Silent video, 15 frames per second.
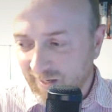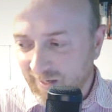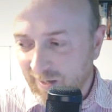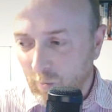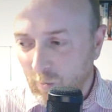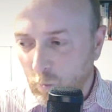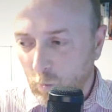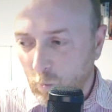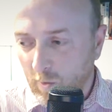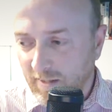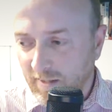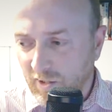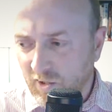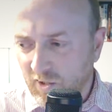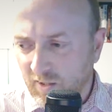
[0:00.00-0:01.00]

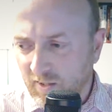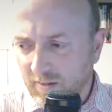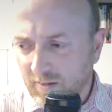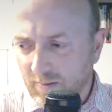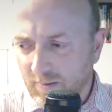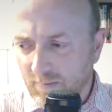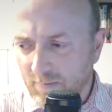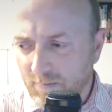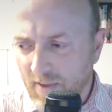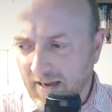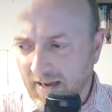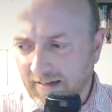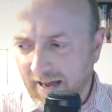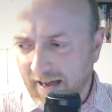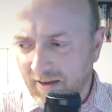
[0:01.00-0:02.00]
which
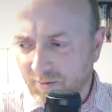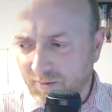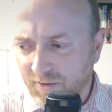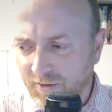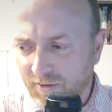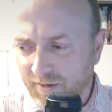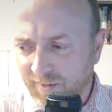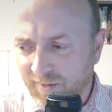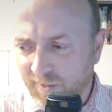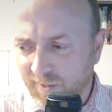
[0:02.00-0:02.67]
laid out that